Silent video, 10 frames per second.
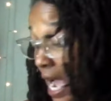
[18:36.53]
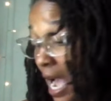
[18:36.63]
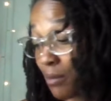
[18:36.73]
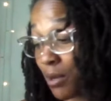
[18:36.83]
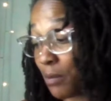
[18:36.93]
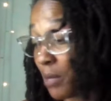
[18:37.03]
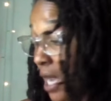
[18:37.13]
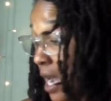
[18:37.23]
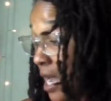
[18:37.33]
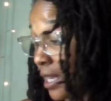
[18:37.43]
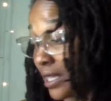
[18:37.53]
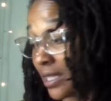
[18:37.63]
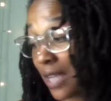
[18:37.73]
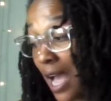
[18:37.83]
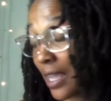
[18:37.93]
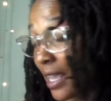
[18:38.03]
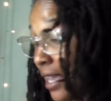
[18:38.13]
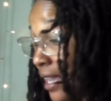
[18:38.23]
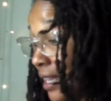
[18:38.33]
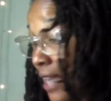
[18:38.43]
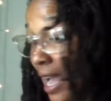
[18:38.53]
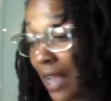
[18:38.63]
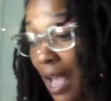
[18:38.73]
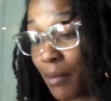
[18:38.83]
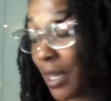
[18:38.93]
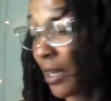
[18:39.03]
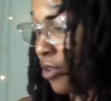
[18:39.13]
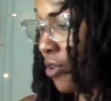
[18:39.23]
I'm going to be honest. I can't. I, I mean, you